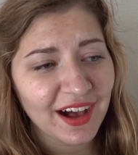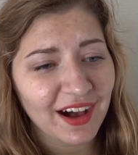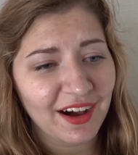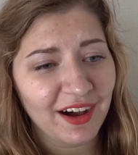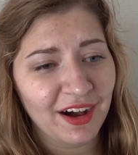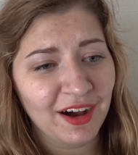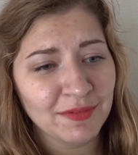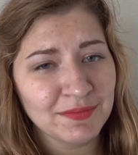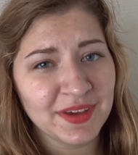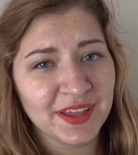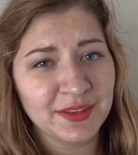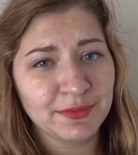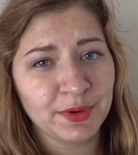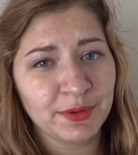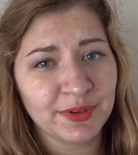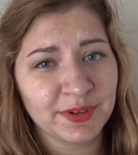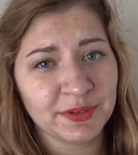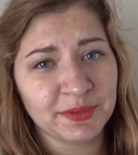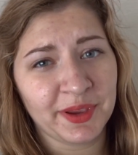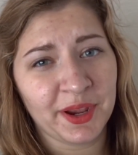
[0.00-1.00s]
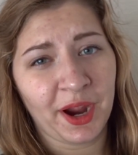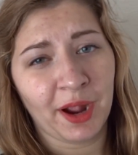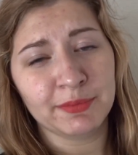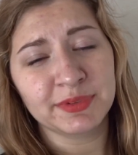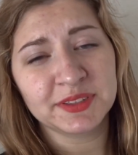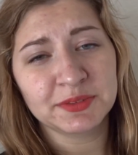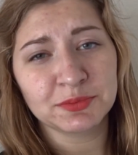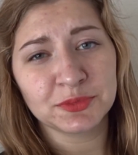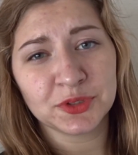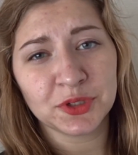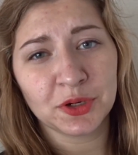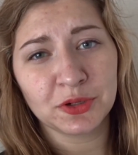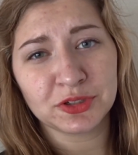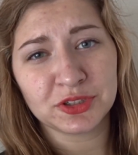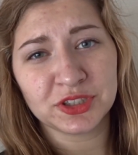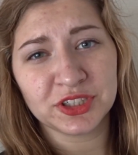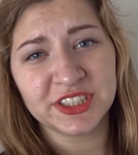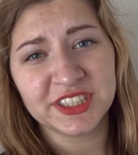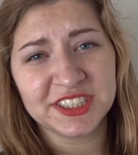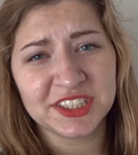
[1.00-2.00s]
Um, and then we went and grabbed some
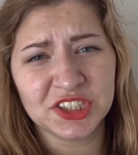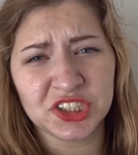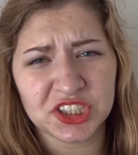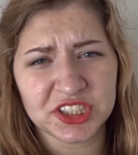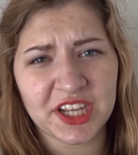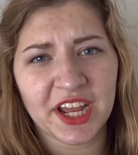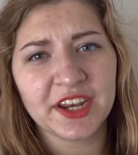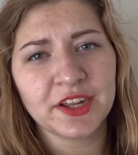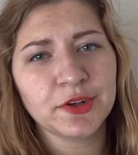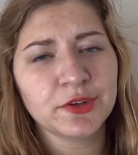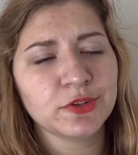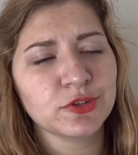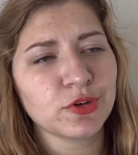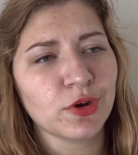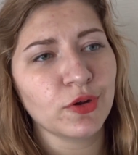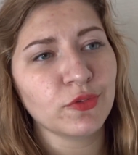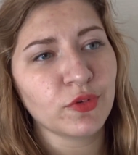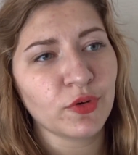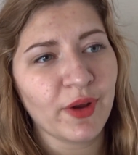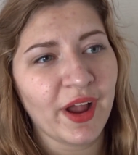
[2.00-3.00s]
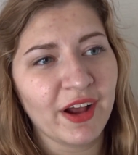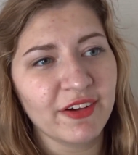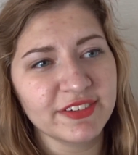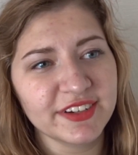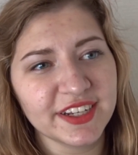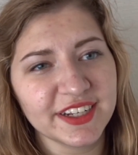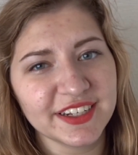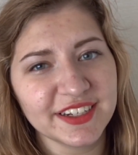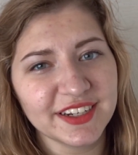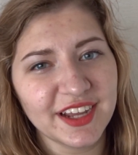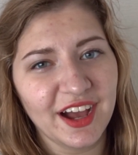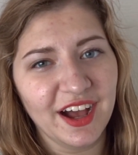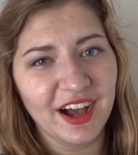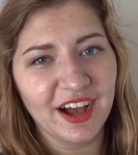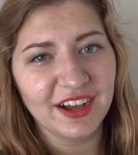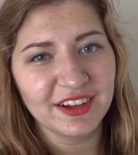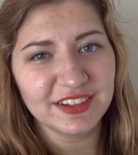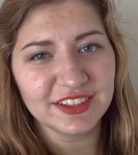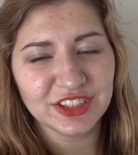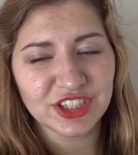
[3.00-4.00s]
groceries and just kind of drove around and
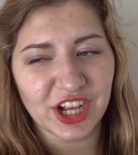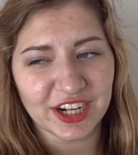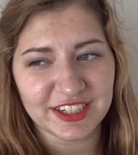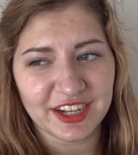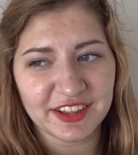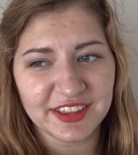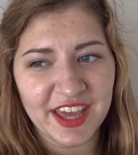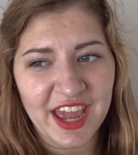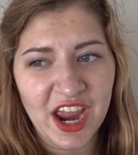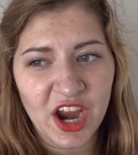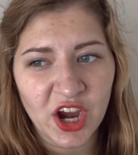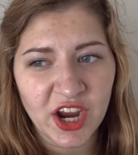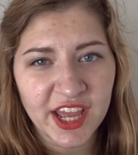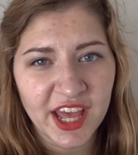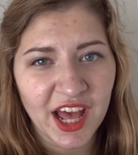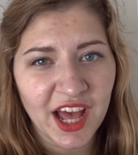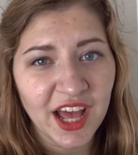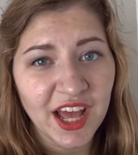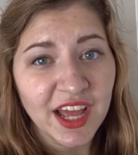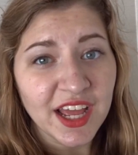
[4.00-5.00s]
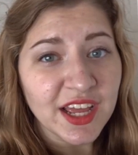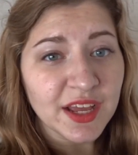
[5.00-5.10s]
uh, checked out the area.